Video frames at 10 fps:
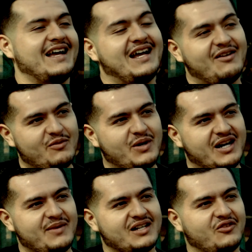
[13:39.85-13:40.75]

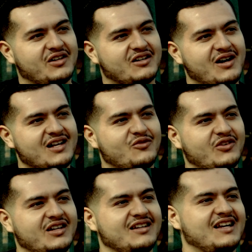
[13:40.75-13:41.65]
Everybody makes fun of
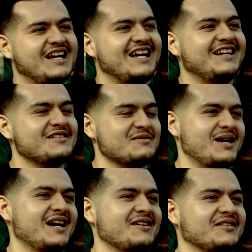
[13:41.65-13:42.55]
CrossFit. It doesn't
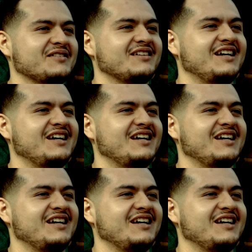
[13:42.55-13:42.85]
matter.